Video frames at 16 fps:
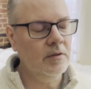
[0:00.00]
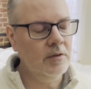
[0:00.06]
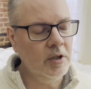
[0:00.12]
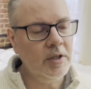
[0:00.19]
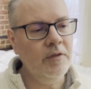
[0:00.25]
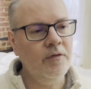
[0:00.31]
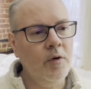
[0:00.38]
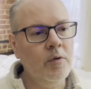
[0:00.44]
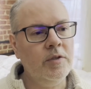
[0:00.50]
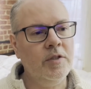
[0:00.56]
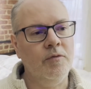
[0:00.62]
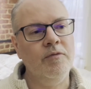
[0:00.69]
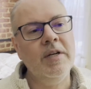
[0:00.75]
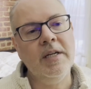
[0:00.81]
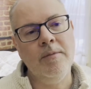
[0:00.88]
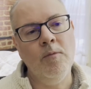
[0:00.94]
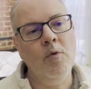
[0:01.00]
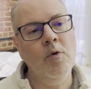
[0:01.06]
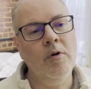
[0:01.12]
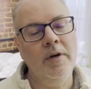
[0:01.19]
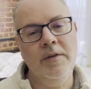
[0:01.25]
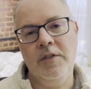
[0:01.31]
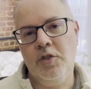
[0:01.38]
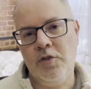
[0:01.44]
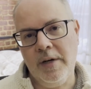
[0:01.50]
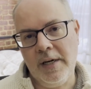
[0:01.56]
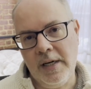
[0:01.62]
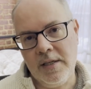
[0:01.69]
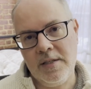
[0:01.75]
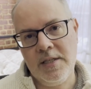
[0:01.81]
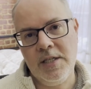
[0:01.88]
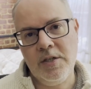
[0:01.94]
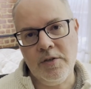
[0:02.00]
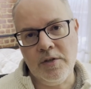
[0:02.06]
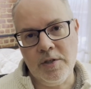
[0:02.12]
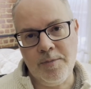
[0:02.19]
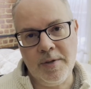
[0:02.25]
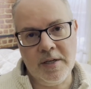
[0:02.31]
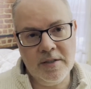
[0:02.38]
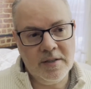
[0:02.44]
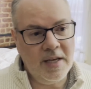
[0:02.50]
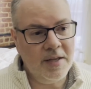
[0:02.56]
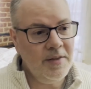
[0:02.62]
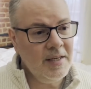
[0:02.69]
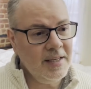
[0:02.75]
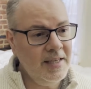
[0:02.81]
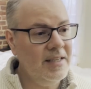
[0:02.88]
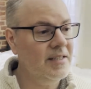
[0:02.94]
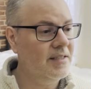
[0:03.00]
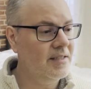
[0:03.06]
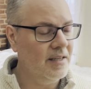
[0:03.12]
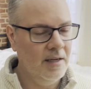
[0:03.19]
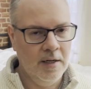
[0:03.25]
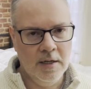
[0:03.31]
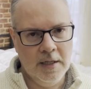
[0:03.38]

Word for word: looking forward to reading more in the Drenai series because I think he's